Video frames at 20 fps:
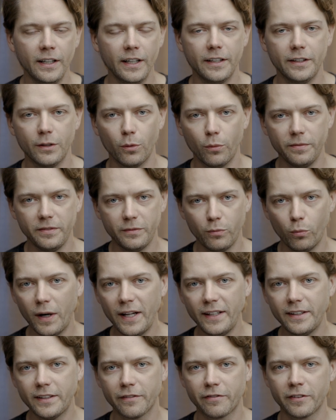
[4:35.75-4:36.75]
and the
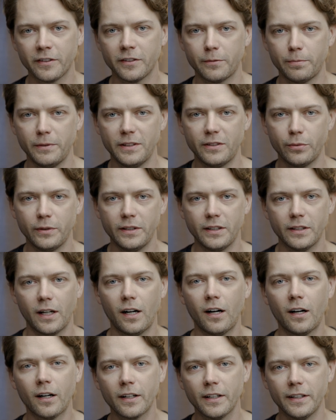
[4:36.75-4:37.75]
weight difference between the
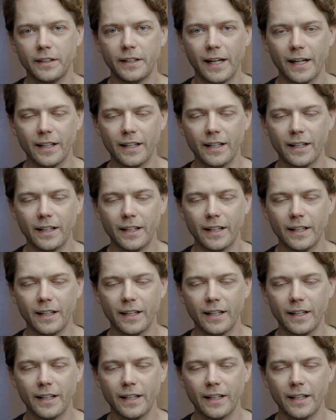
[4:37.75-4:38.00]
R and